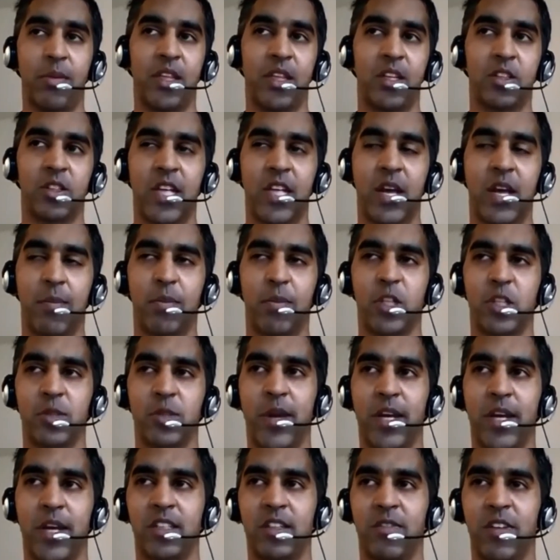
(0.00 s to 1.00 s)
I mean, there's that
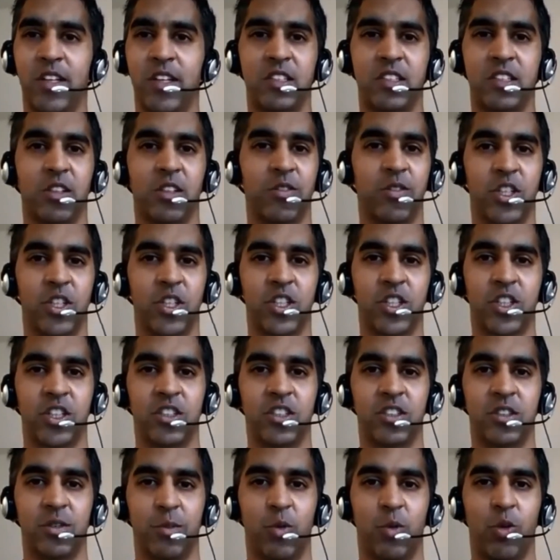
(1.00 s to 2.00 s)
perspective that silver is
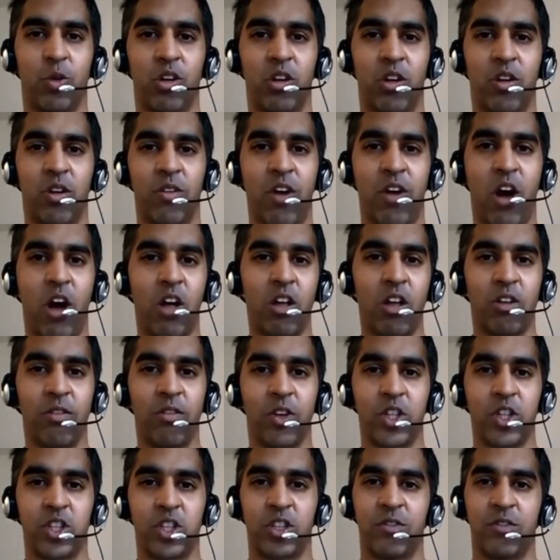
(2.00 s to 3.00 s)
just a more
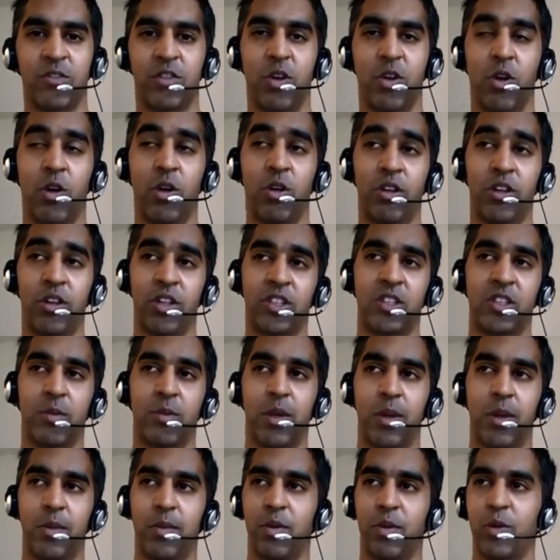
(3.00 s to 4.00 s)
volatile version of gold. There are
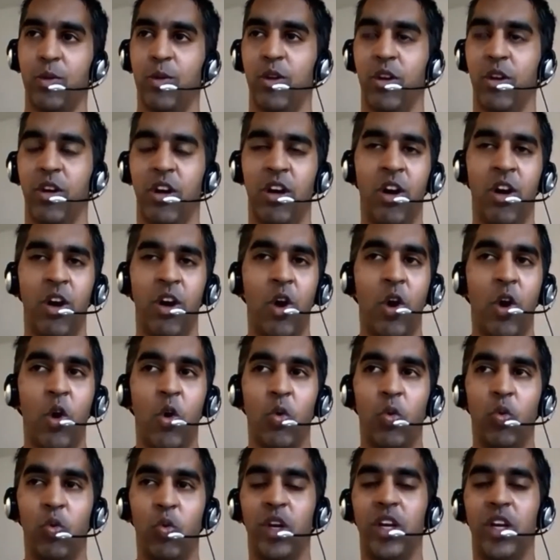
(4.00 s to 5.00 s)
some people who are
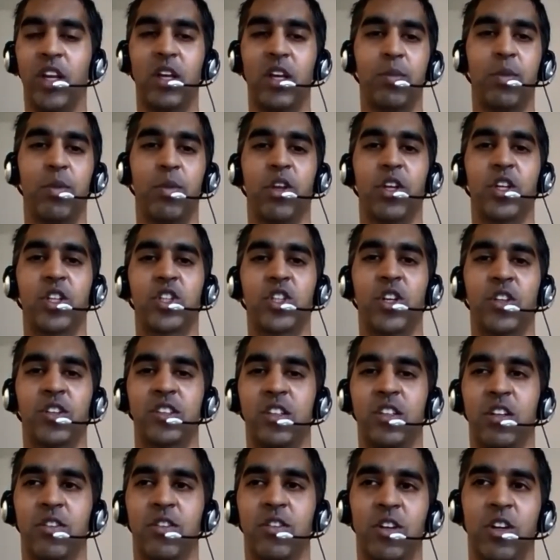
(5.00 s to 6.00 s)
really bullish
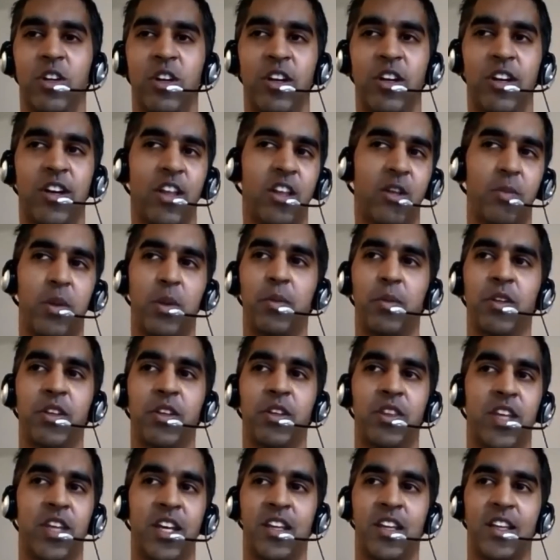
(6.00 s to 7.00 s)
on silver, and other
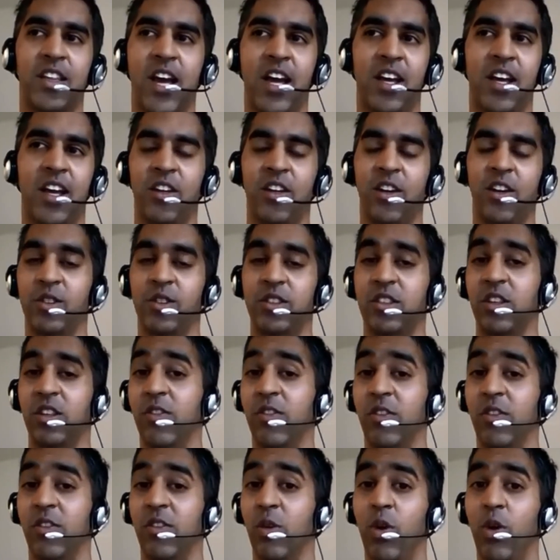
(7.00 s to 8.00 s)
people think that you know
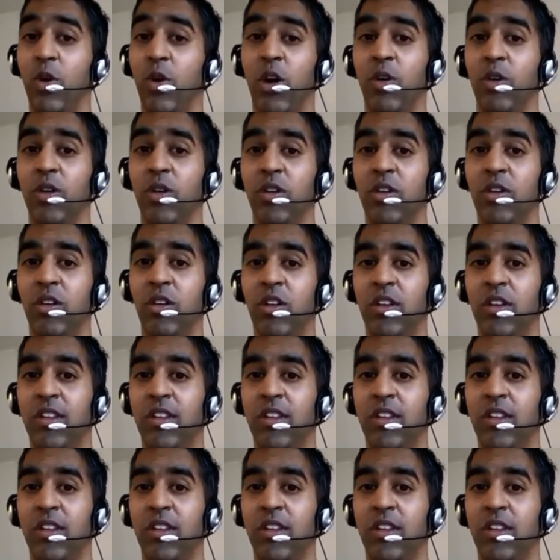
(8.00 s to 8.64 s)
silver won't.